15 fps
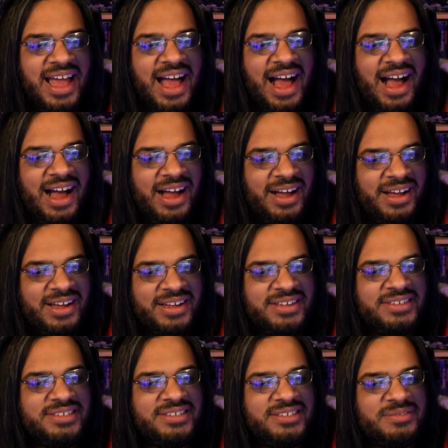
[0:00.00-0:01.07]

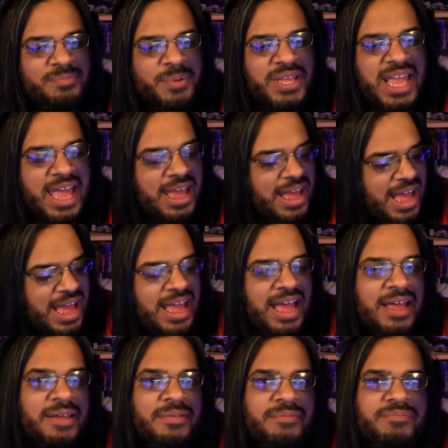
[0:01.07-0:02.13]
But
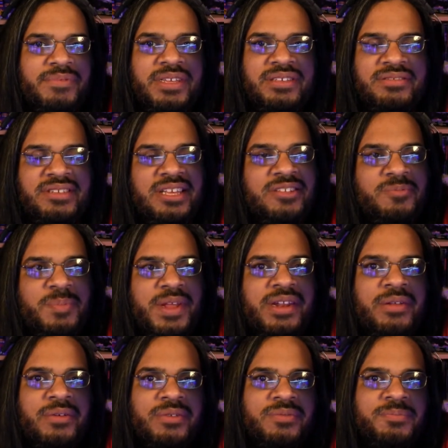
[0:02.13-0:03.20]
yeah, it's been
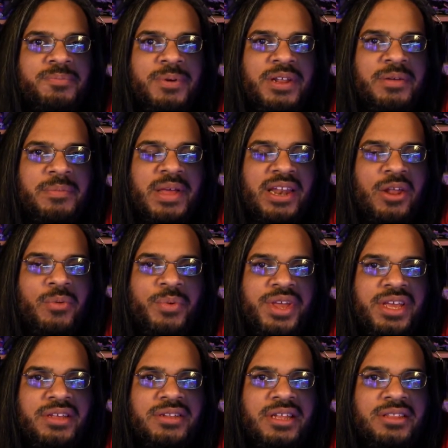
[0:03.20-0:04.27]
a pretty mellow
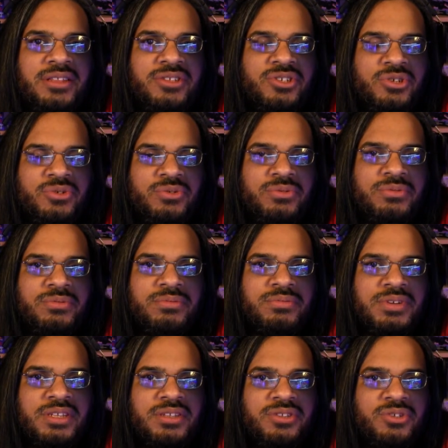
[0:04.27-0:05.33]
week. Nothing too
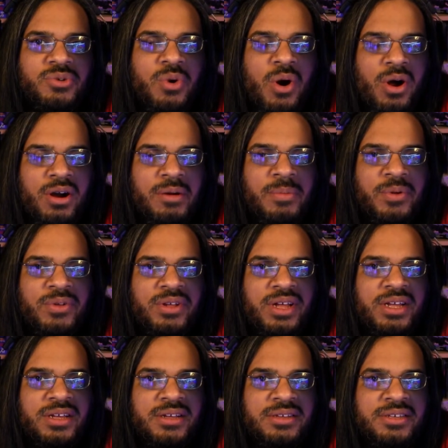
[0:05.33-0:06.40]

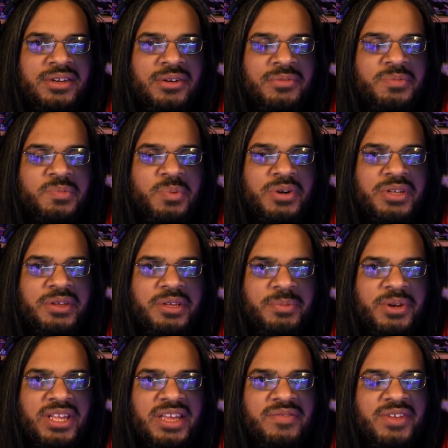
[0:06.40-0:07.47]
horrible.
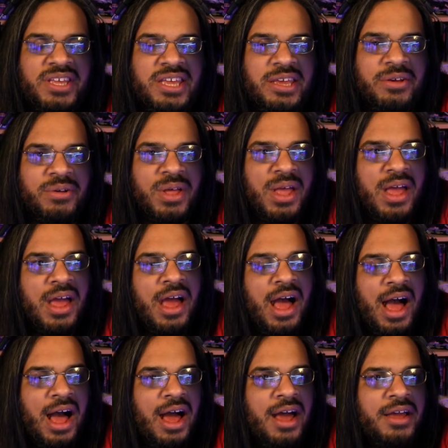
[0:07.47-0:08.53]
Pretty even keel.
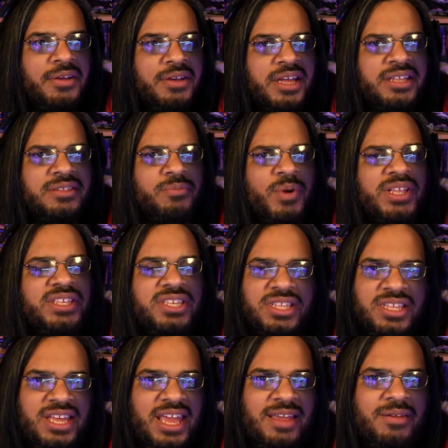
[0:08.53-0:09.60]
Went to
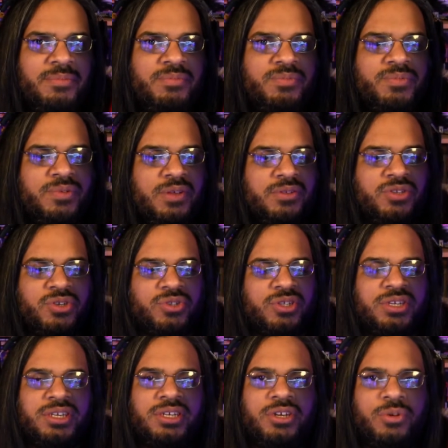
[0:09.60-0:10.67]

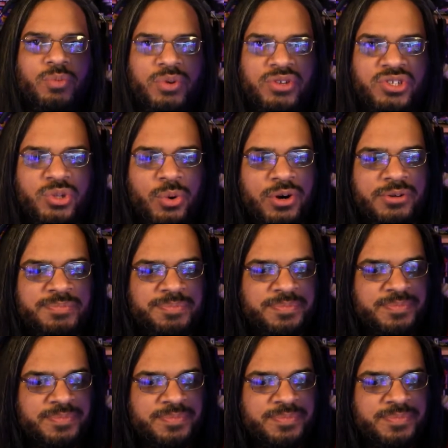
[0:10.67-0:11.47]
the Goodwill store.